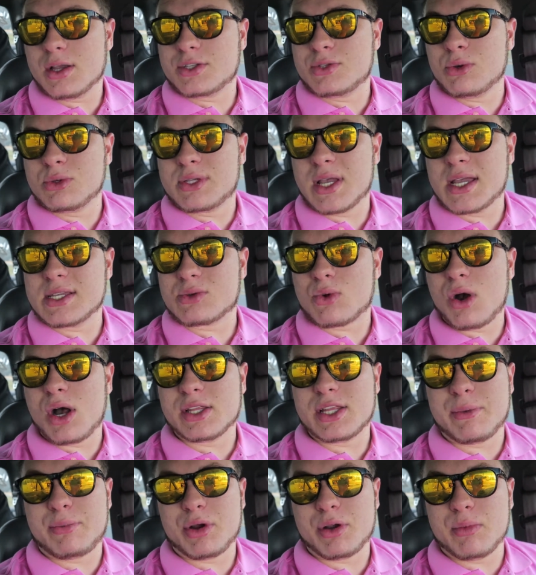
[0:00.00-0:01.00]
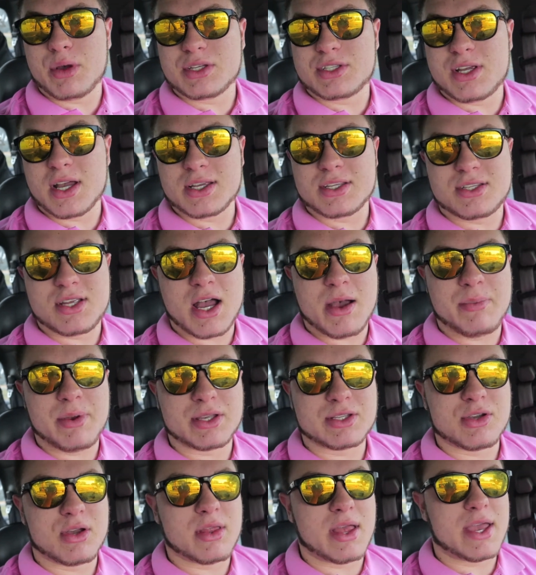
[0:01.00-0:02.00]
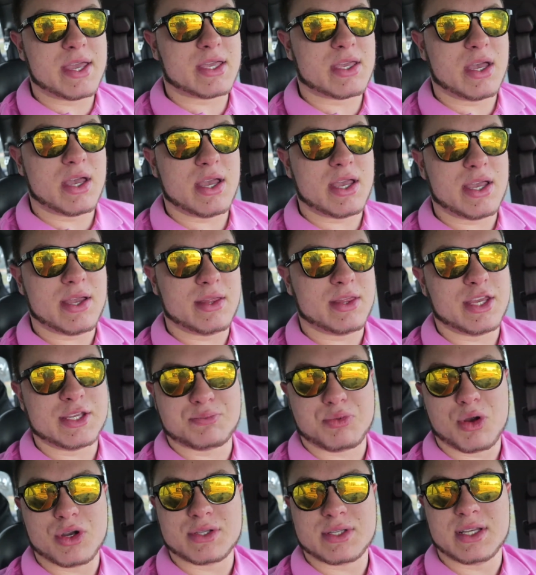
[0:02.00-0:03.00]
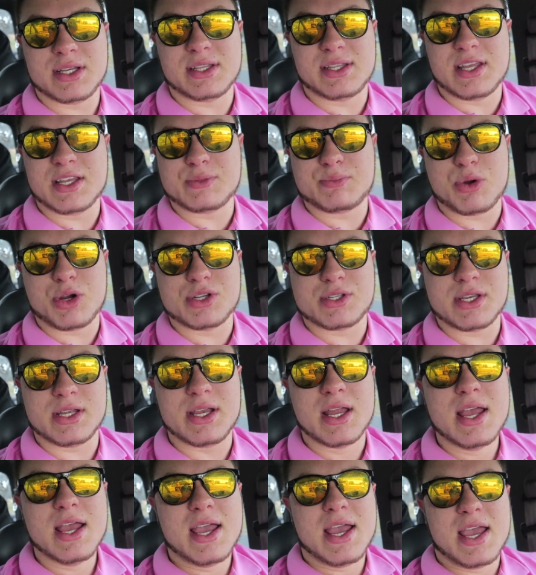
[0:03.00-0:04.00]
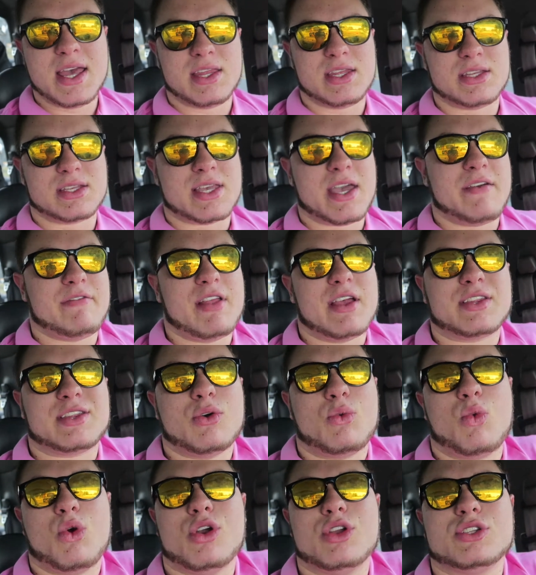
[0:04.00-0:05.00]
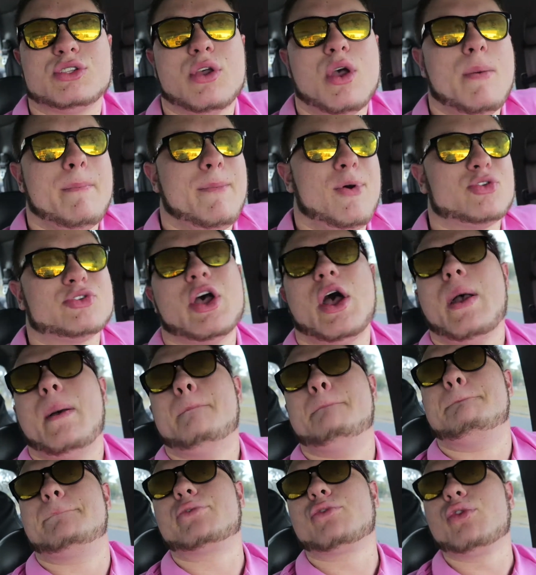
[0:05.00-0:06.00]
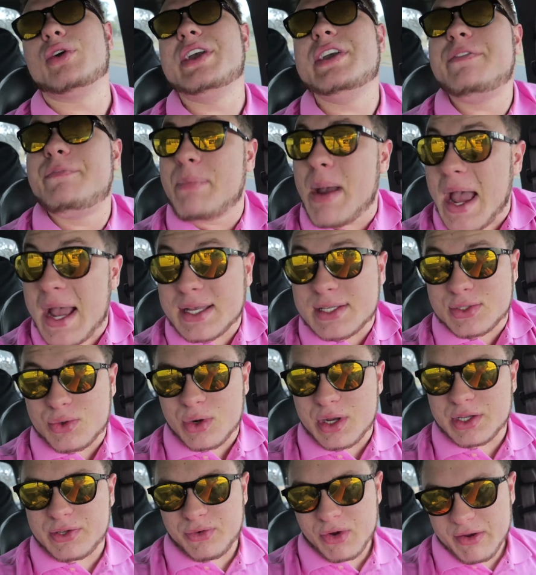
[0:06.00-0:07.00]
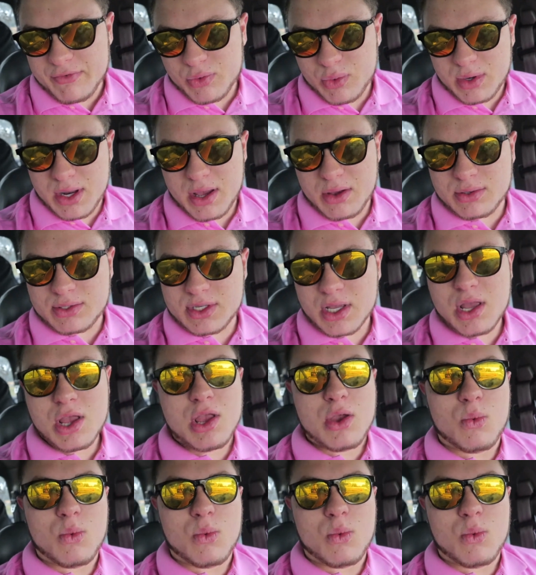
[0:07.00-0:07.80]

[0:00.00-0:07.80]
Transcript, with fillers: Suicide Squad, they pretty much touched topics on like this person, and then it gave like the world's most brief backstories for everyone else.